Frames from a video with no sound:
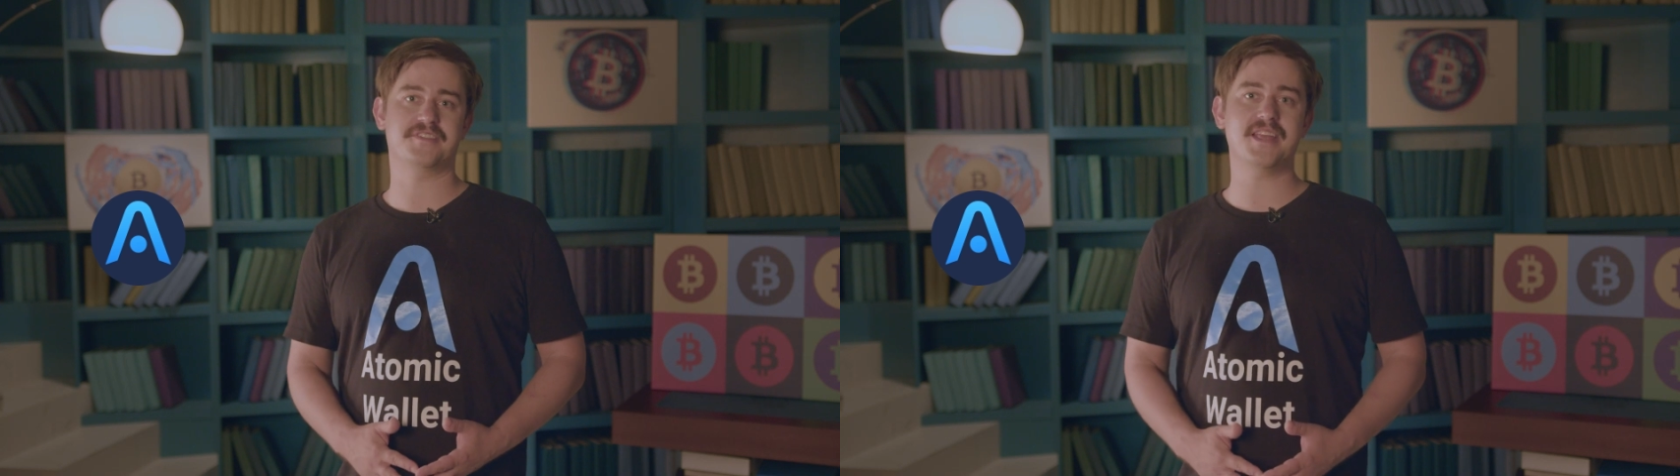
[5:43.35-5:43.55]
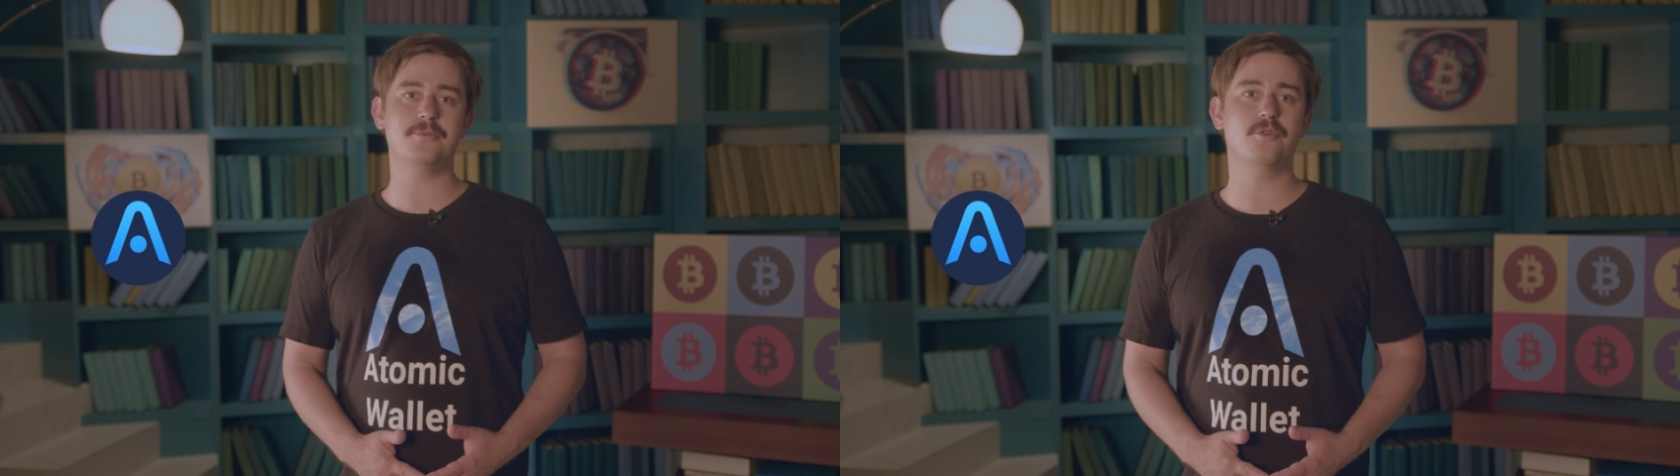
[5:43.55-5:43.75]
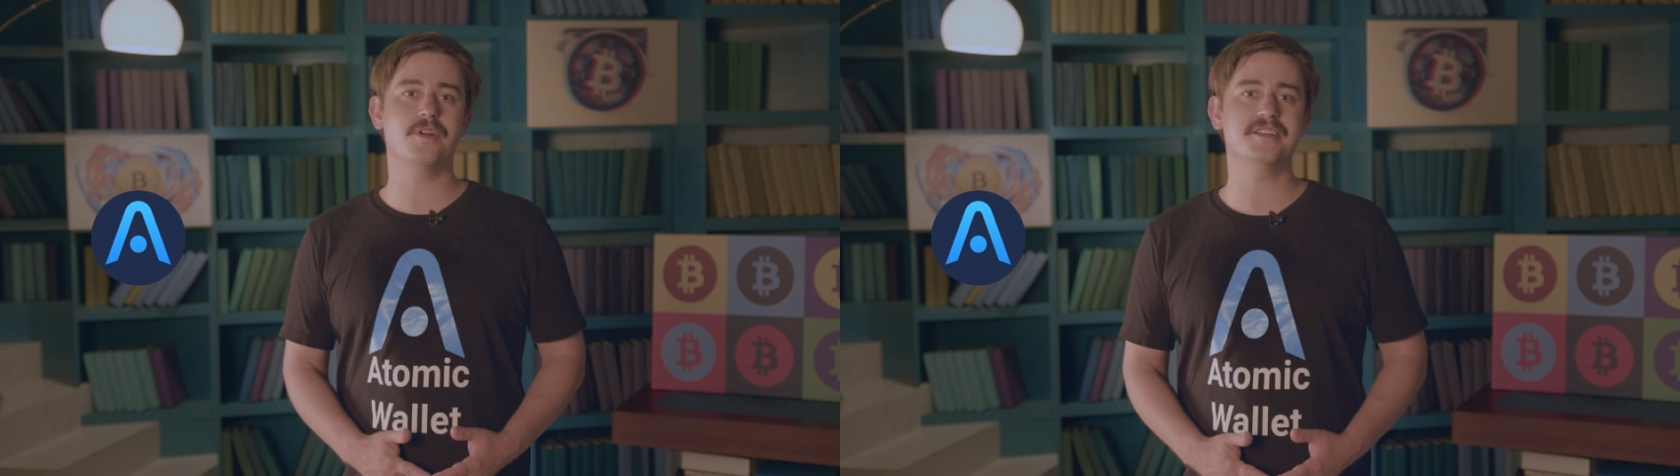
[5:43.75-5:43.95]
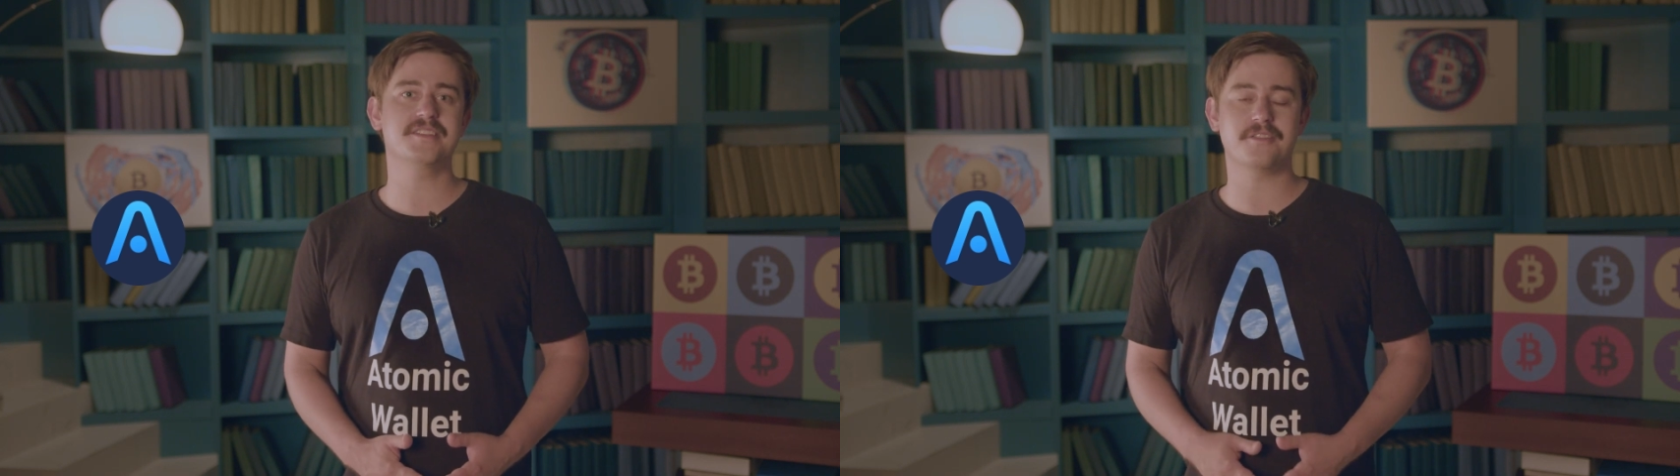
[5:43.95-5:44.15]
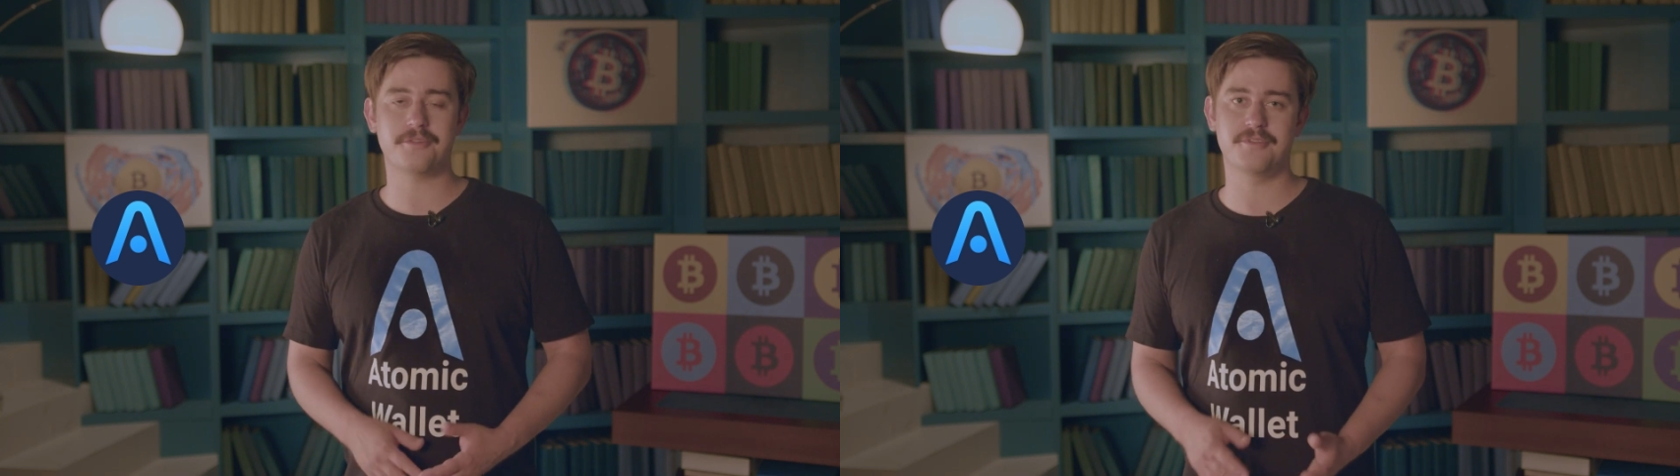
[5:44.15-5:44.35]

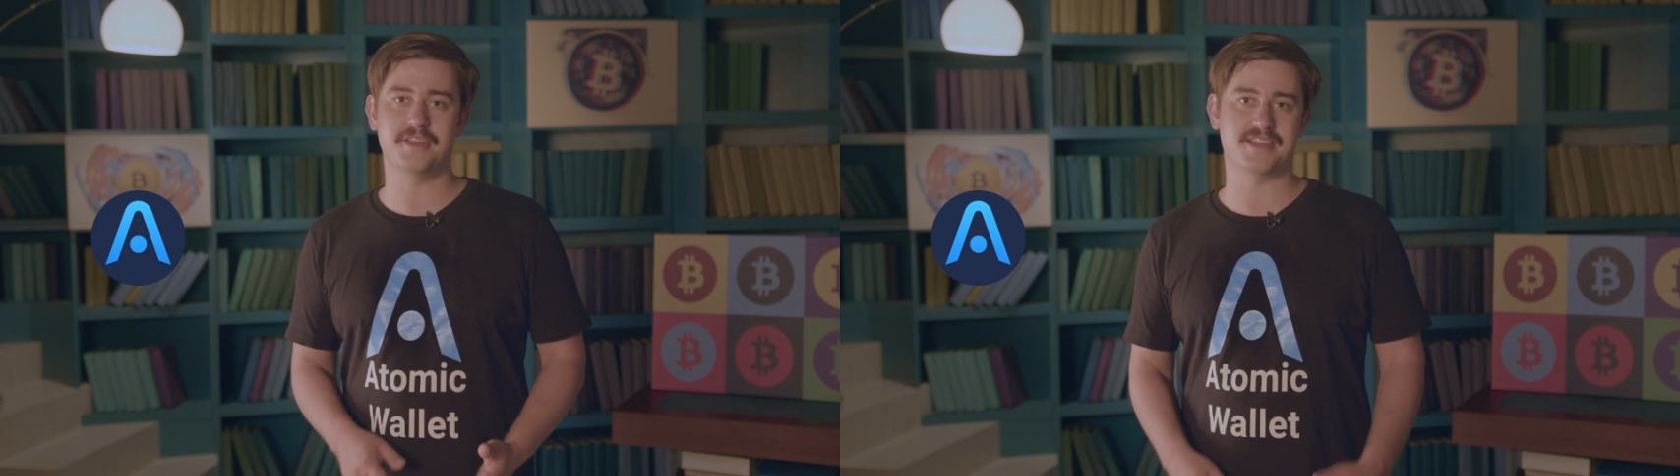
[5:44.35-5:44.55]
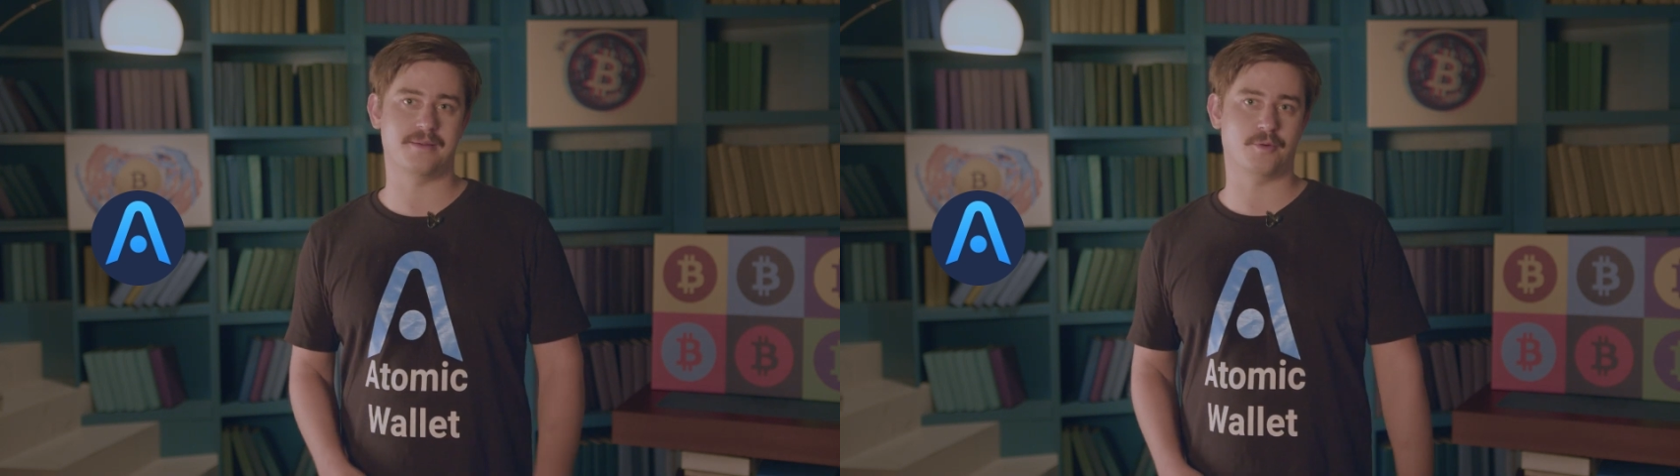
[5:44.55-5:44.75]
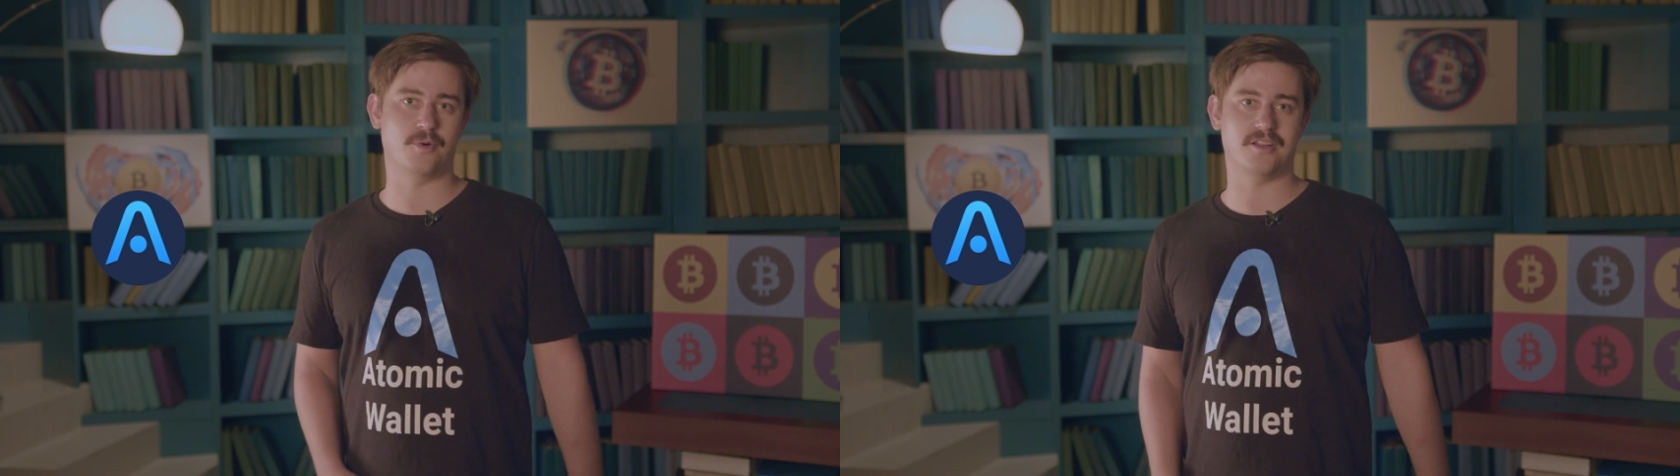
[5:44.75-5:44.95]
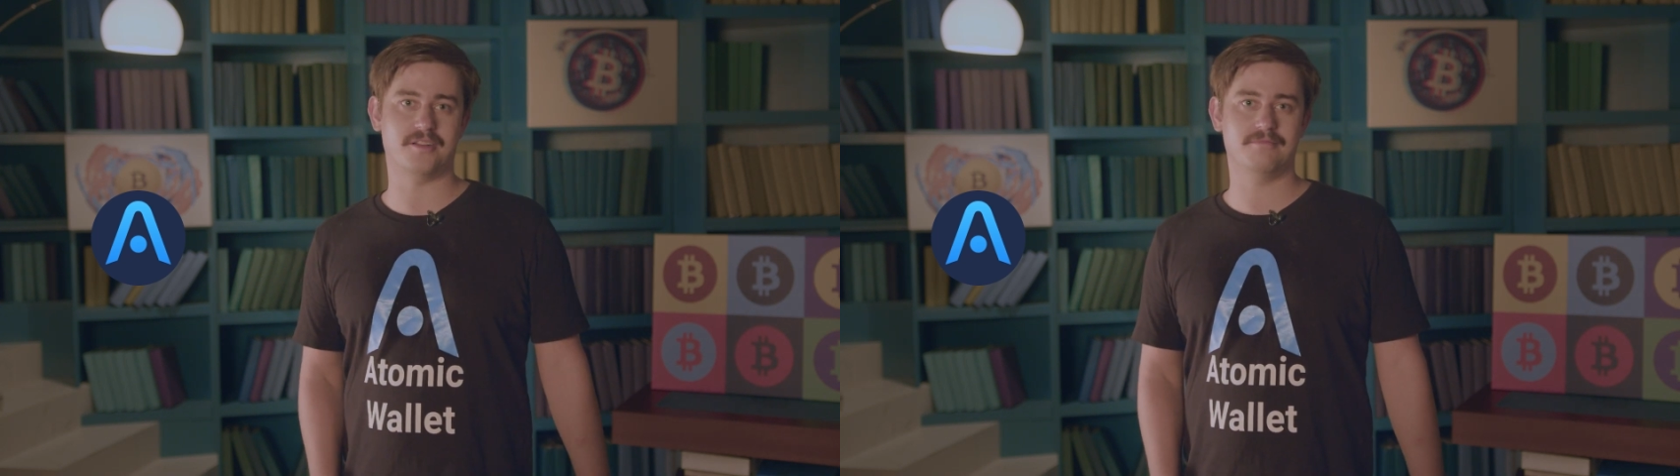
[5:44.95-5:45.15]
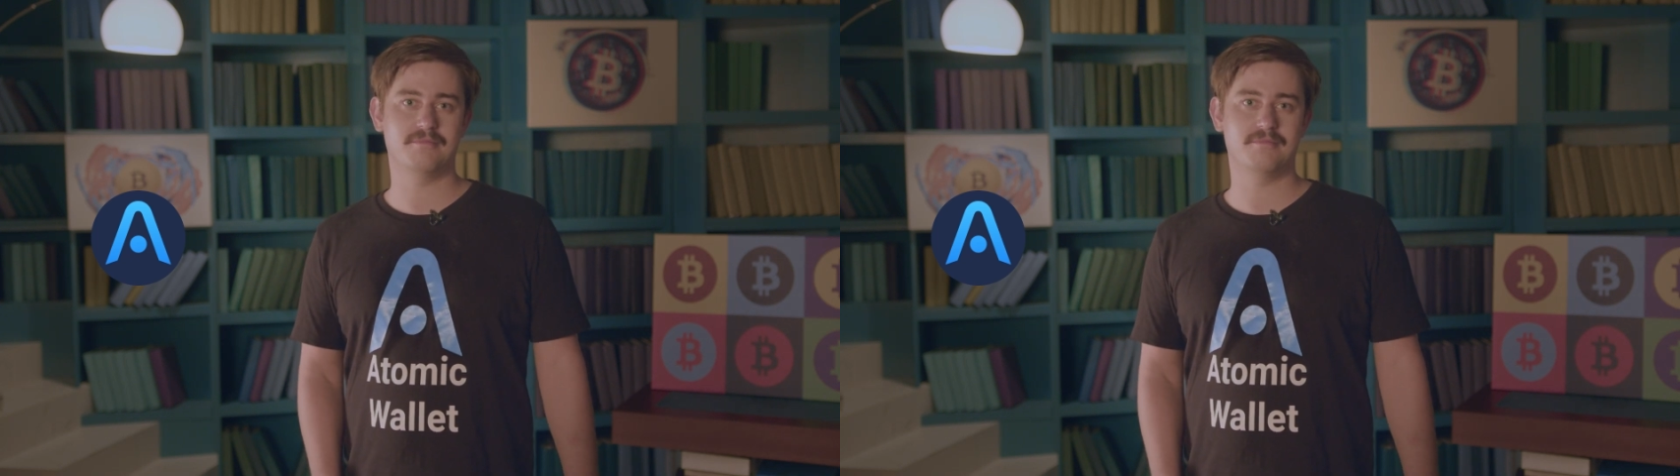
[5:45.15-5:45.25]
stablecoins through the Atomic Wallet,